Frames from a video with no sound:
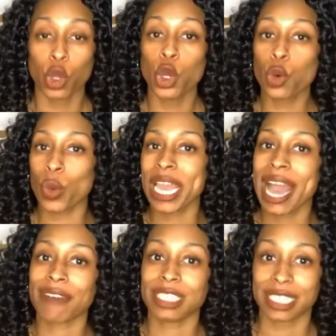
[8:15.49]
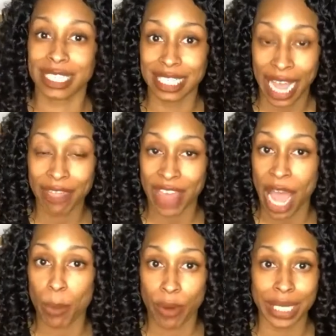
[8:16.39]
We have to set that
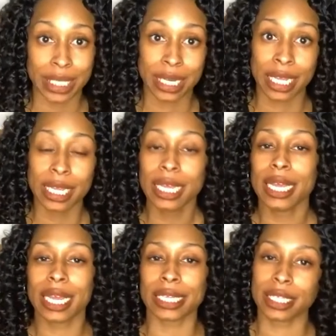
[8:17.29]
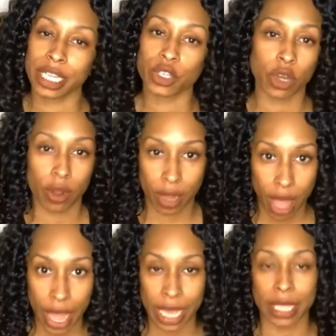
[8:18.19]
precedent and teach our
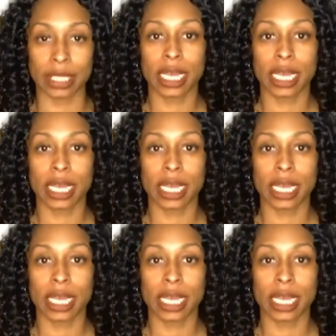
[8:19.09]
clients